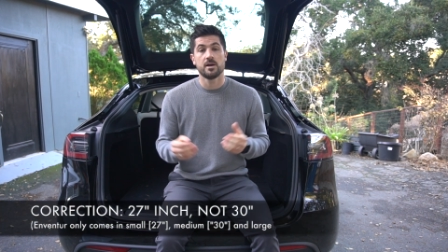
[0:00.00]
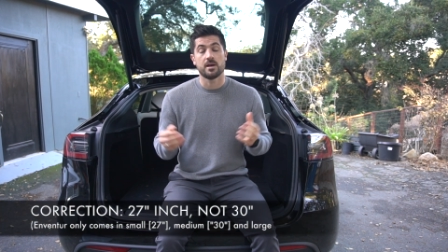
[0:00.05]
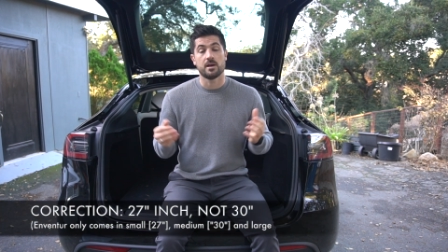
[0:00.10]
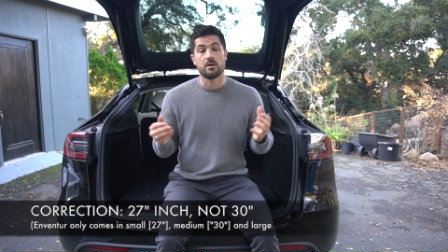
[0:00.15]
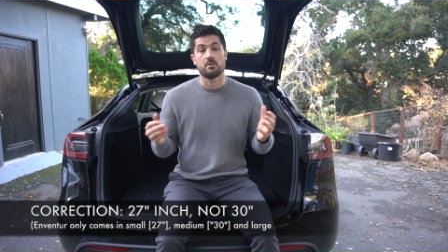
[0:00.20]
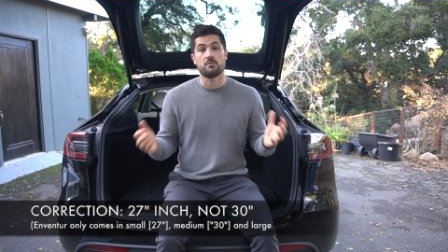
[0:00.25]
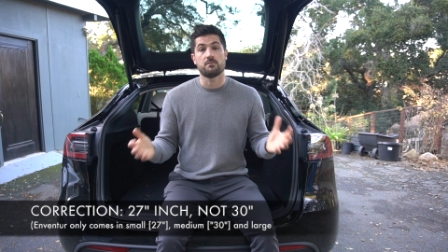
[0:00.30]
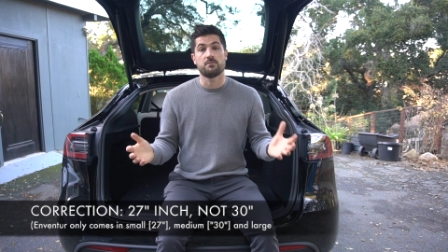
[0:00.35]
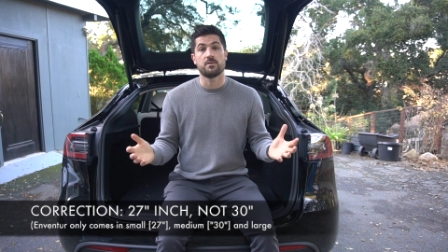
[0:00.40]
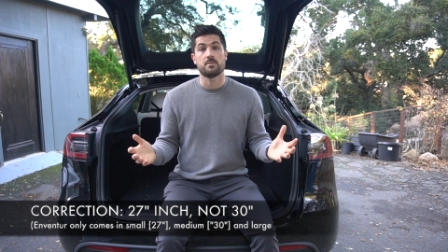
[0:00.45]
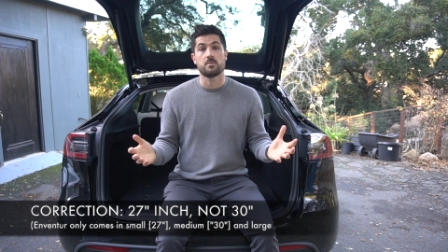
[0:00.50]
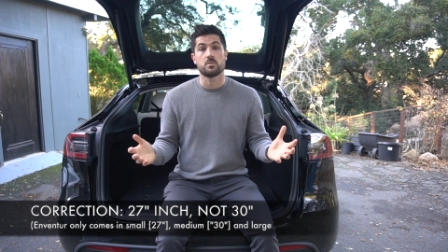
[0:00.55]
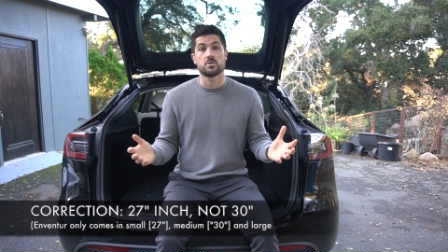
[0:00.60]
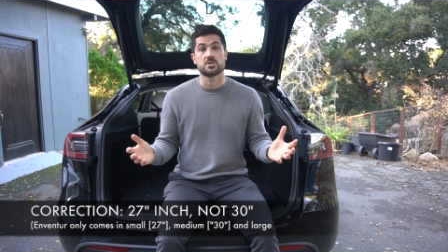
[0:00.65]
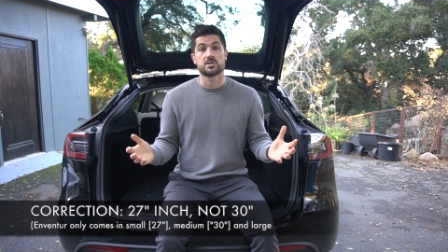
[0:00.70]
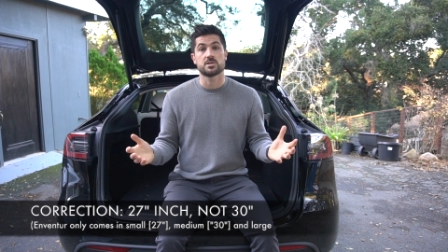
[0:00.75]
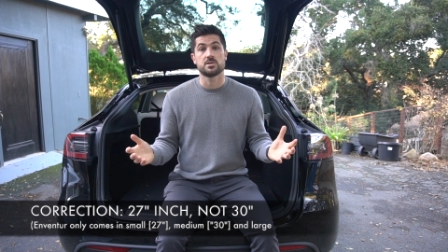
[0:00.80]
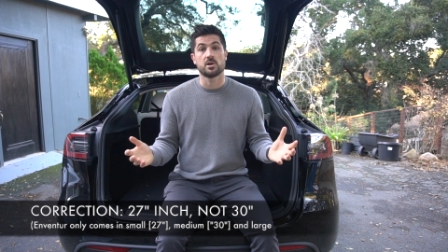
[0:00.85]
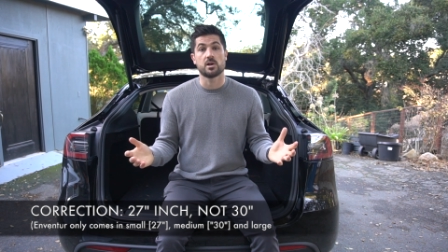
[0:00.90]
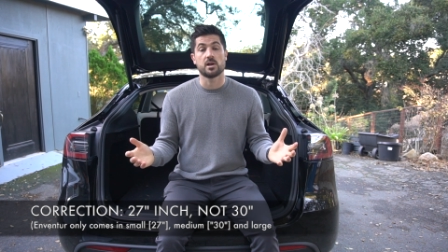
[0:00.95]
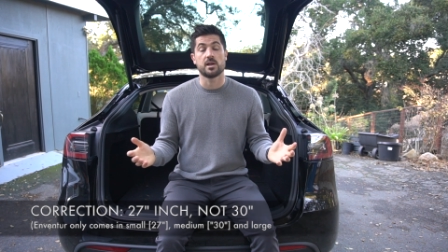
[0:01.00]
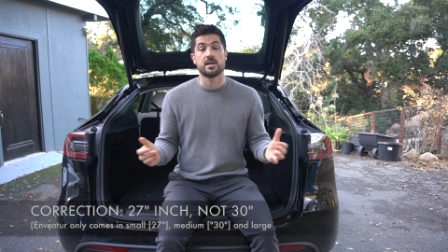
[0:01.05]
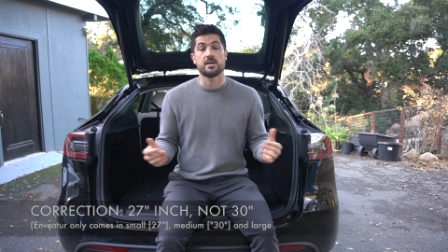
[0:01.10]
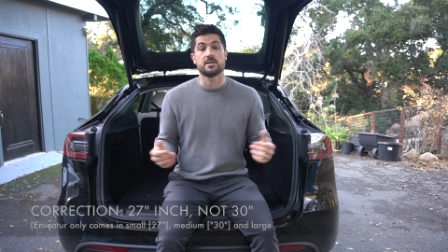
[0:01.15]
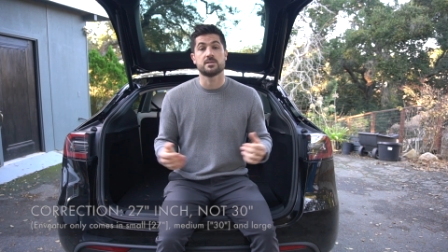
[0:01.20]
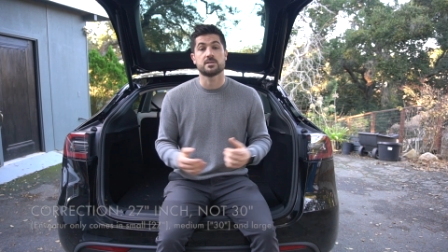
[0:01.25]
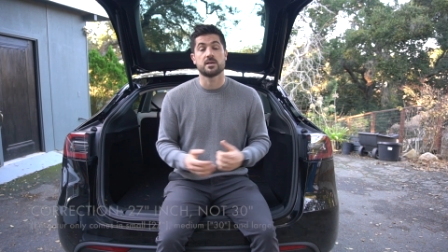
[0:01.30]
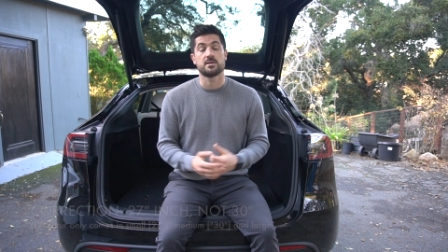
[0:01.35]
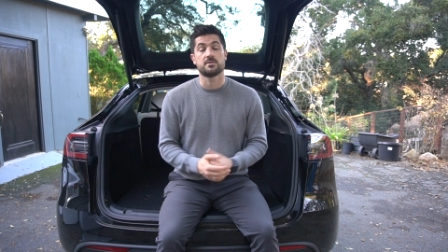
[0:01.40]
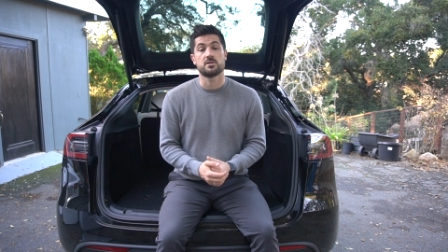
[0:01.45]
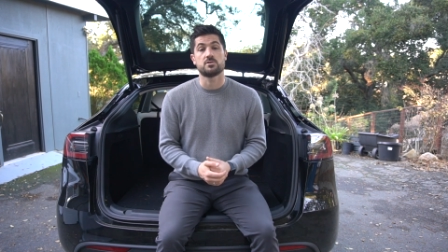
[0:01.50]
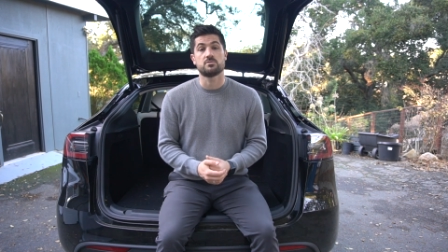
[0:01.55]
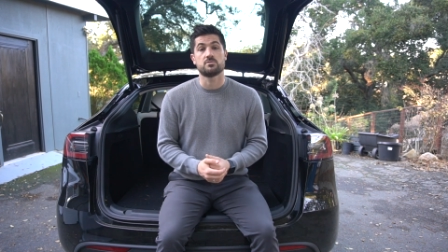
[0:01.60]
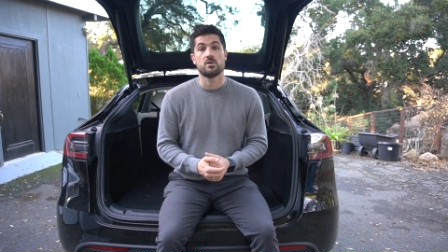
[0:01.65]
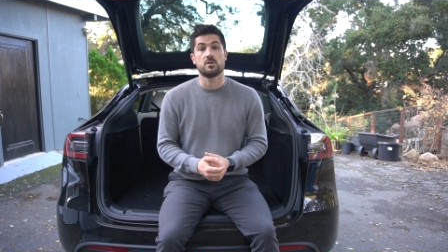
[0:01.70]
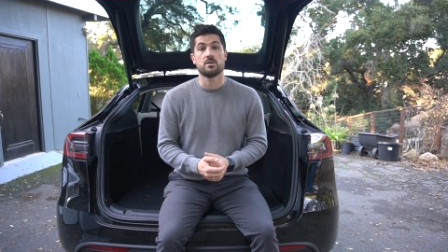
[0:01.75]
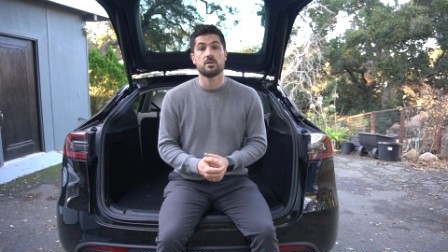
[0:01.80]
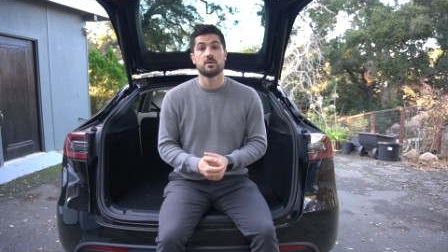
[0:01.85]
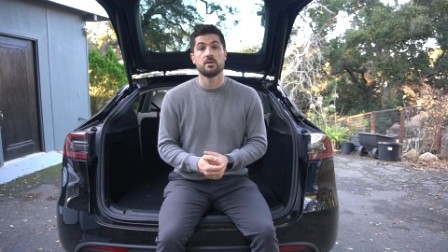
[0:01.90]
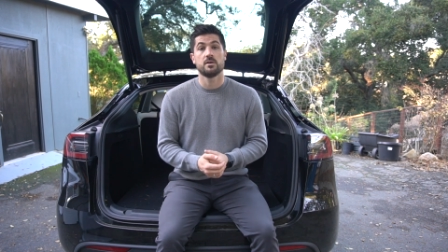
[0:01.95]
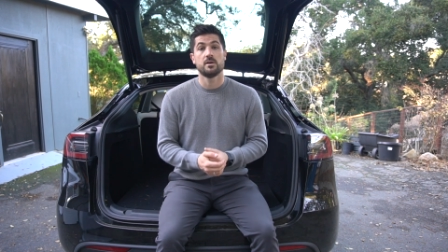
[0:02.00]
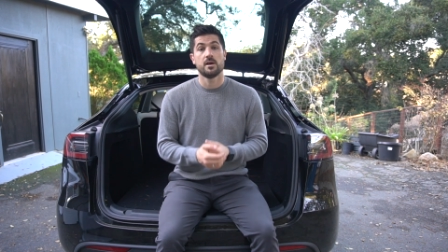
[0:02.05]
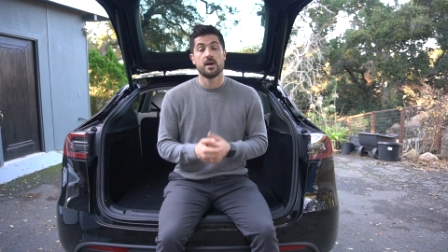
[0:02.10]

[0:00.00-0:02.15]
It would fit more snugly inside the trunk,